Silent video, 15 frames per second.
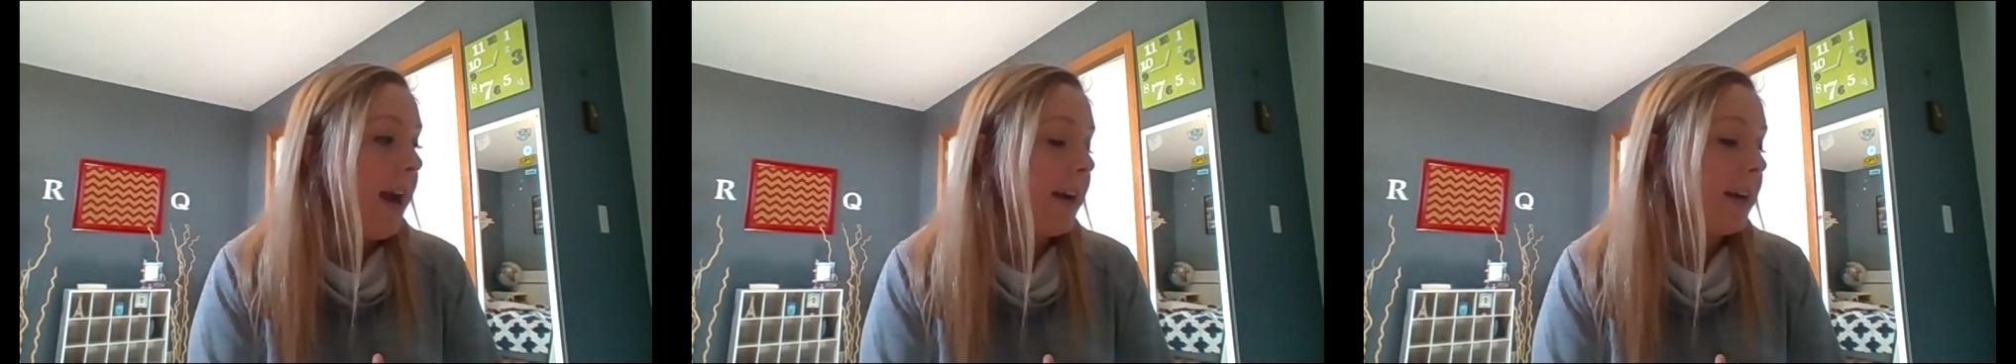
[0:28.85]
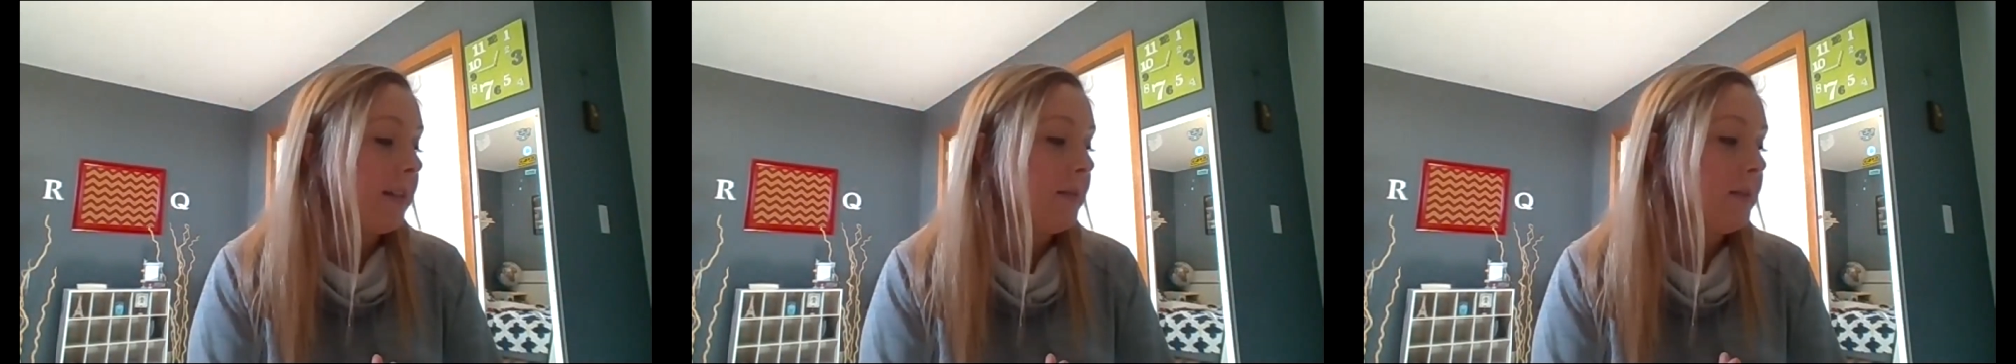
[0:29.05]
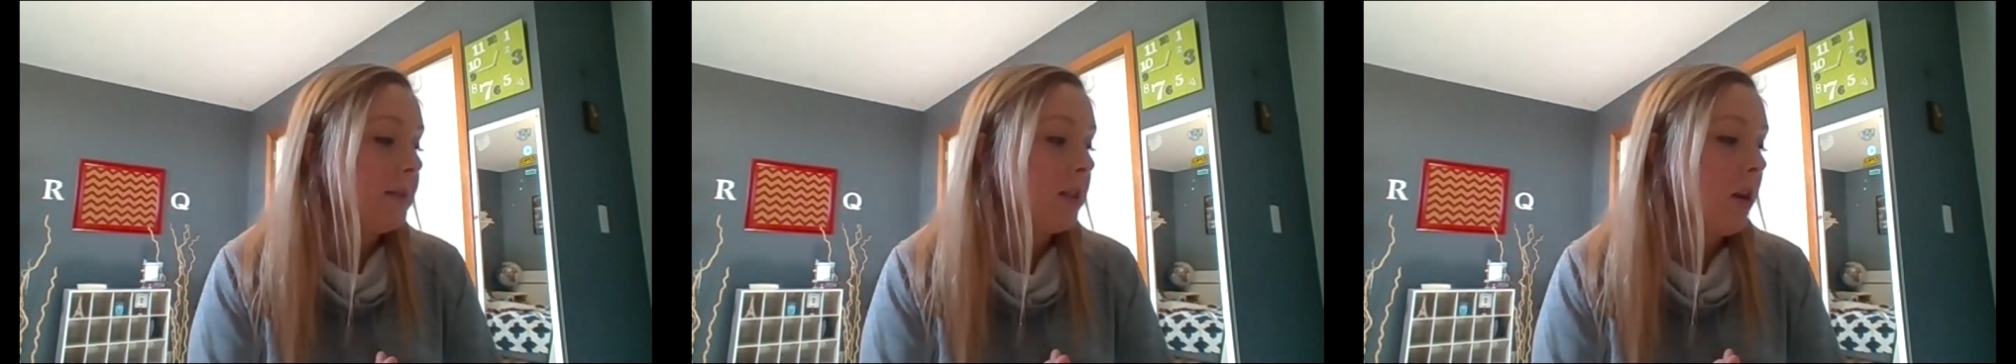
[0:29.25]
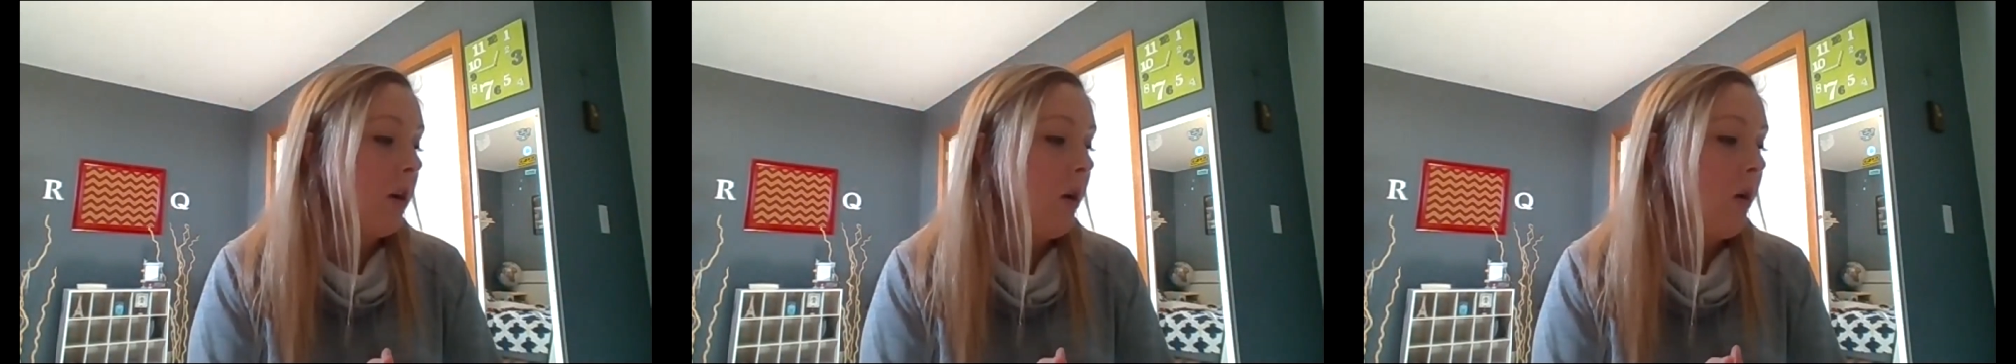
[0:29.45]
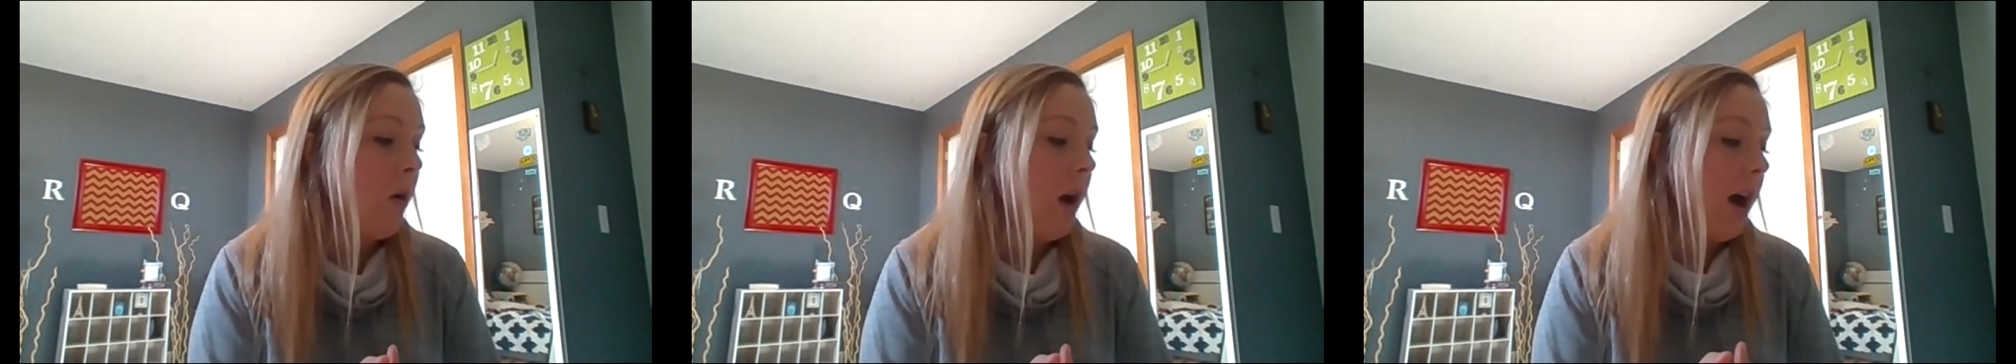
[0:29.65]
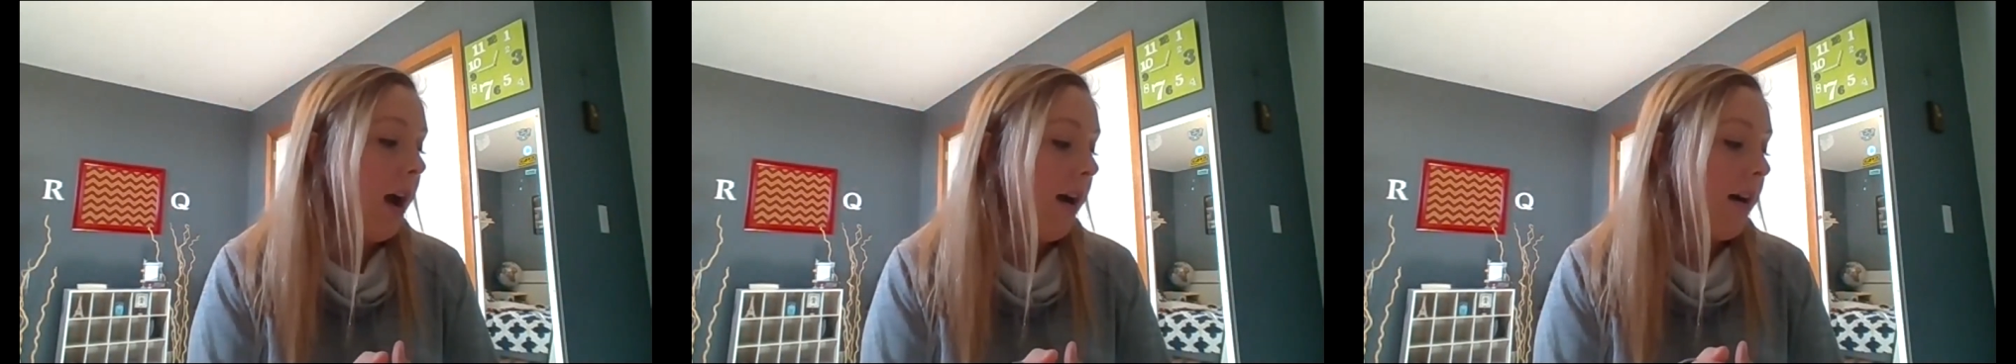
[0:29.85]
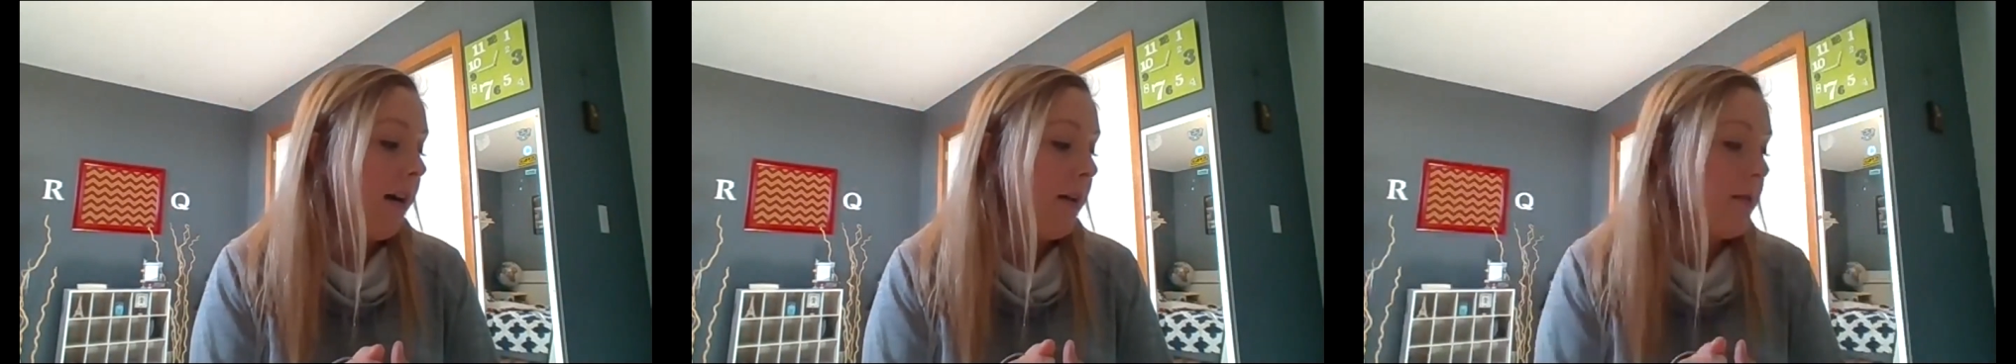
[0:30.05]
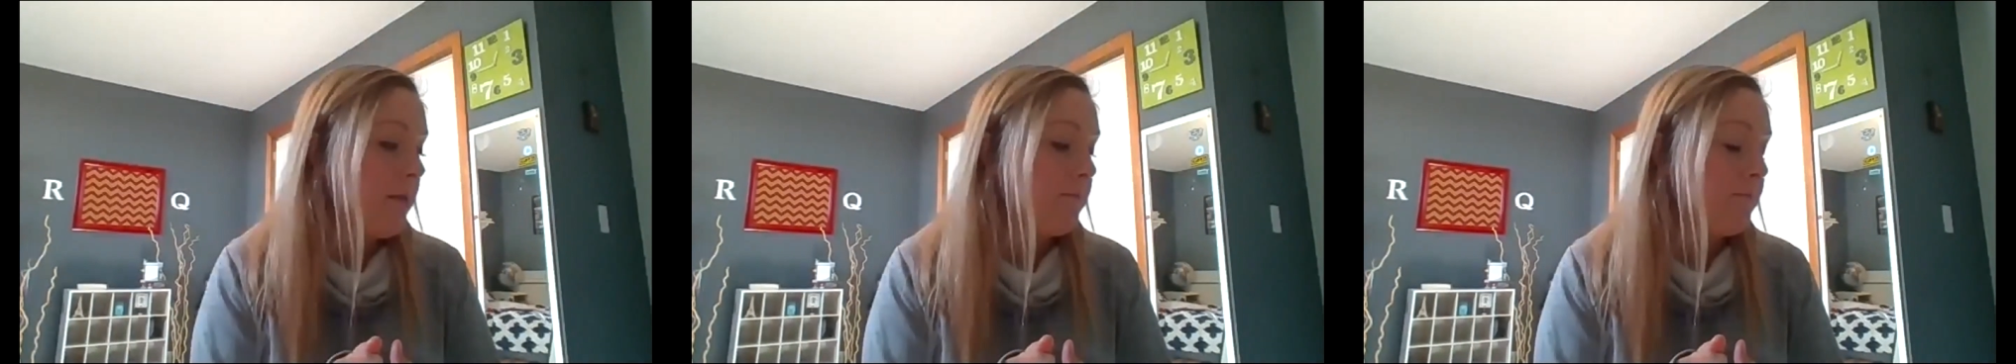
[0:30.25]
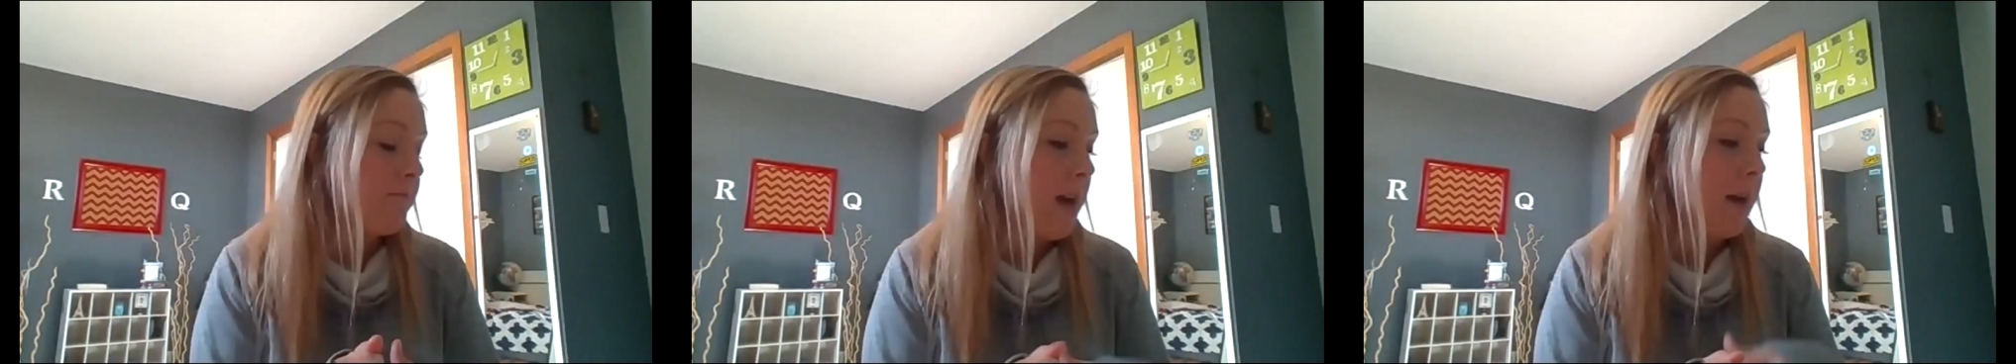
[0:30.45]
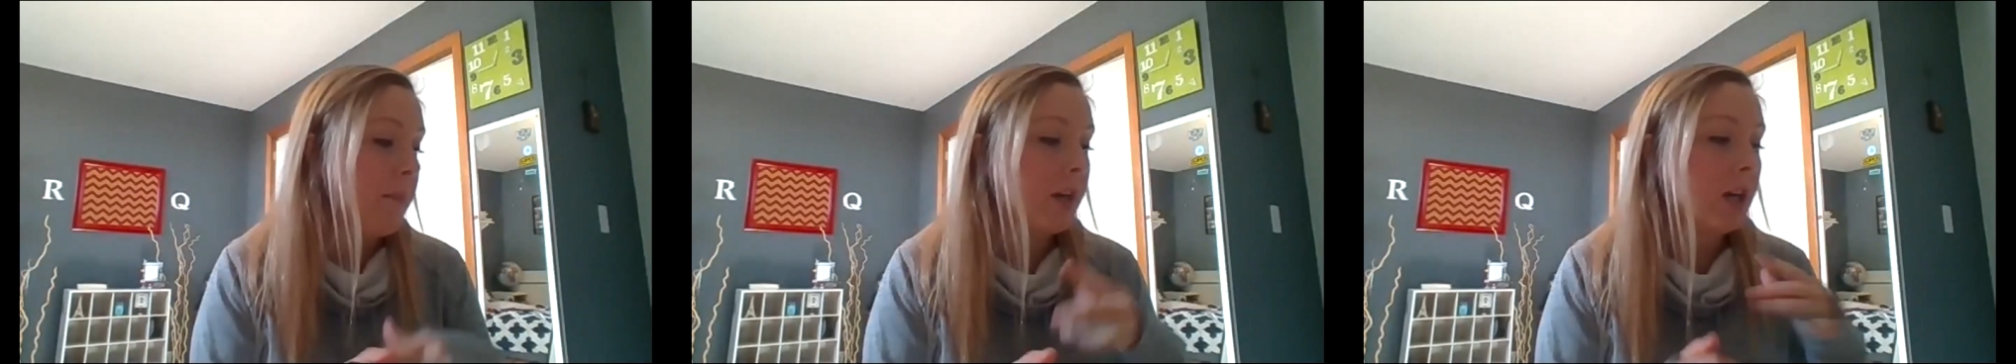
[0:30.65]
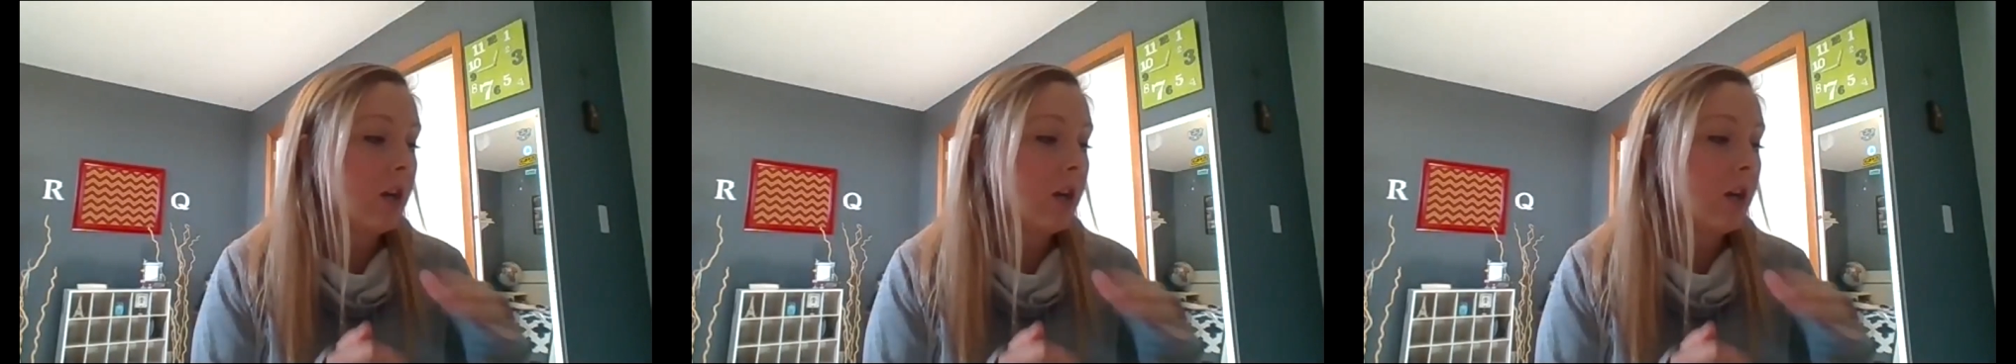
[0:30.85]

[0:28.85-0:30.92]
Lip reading: And so, I'm